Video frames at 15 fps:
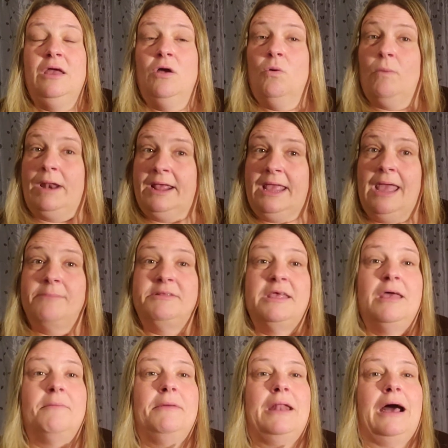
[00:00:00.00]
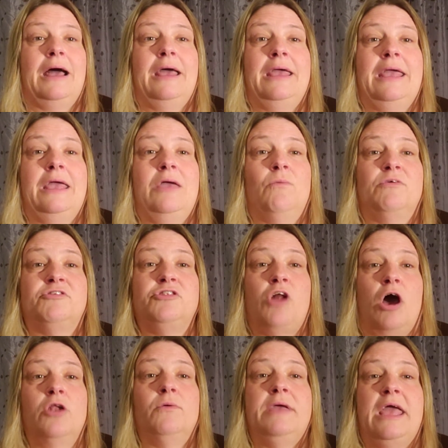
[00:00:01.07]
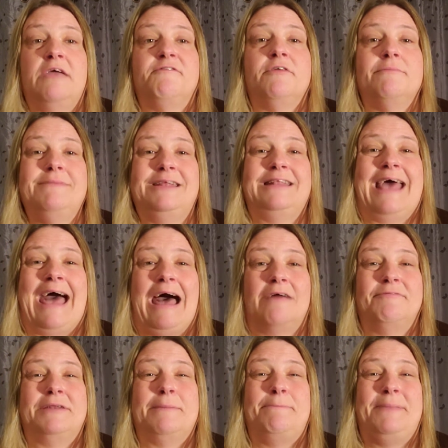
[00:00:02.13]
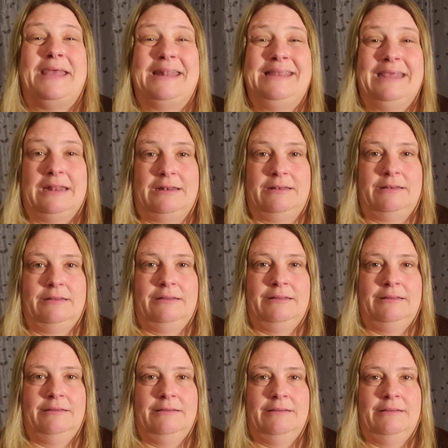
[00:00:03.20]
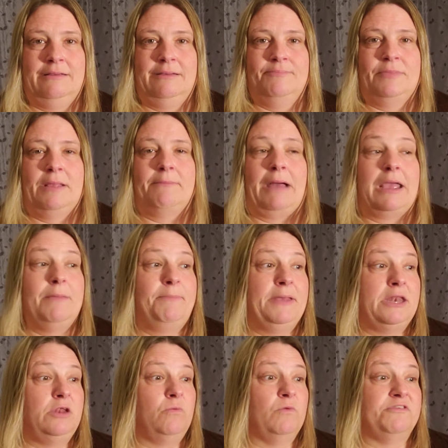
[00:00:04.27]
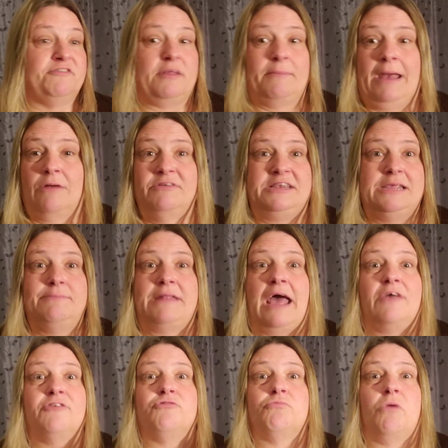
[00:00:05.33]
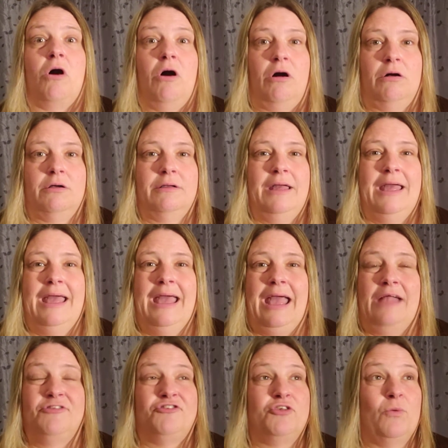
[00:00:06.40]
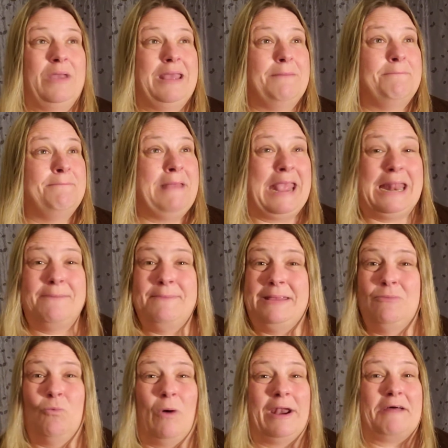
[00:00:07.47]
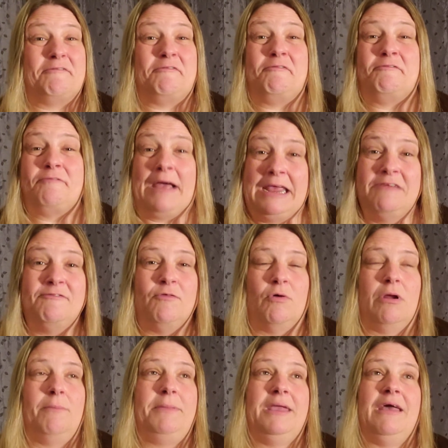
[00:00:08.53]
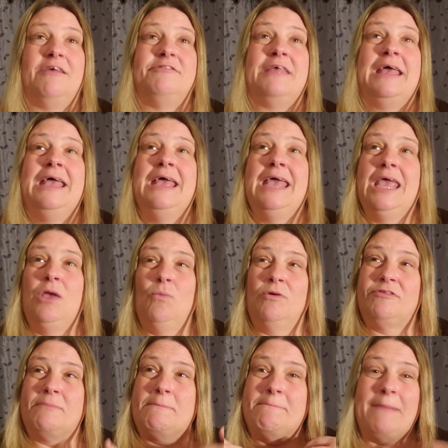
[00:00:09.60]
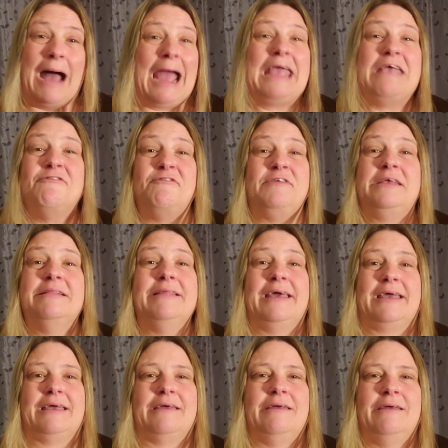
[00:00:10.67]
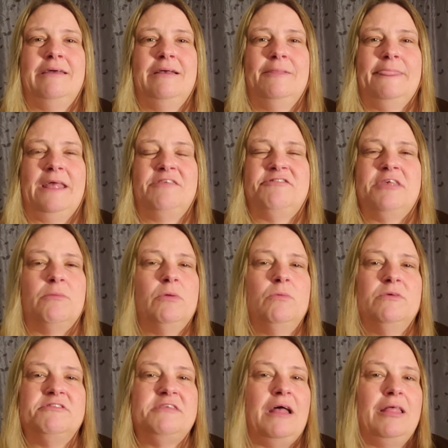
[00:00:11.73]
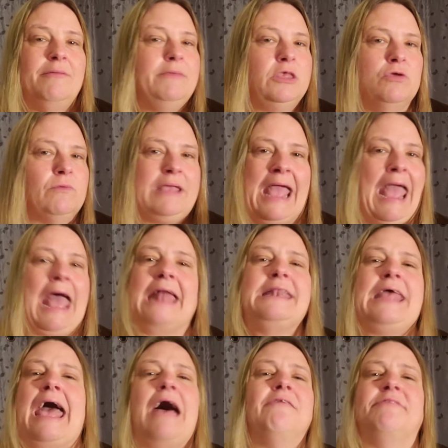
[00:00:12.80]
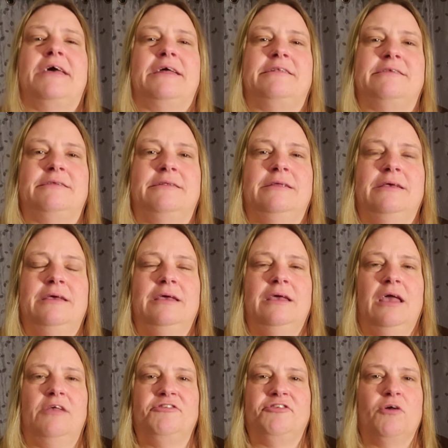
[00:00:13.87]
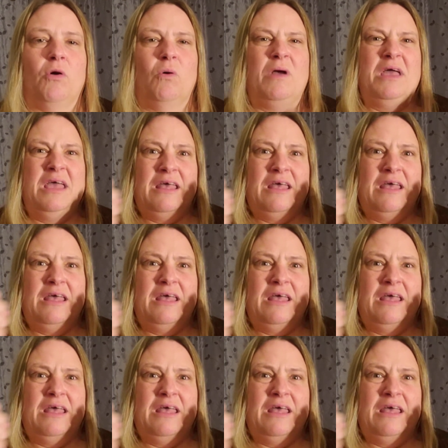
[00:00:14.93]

when it came to him and I, it was not okay for me to have an opinion. My opinion was somehow deemed as wrong. And so it made me want to fight for it, because it was my feeling. And someone was telling me, you can't have it. And so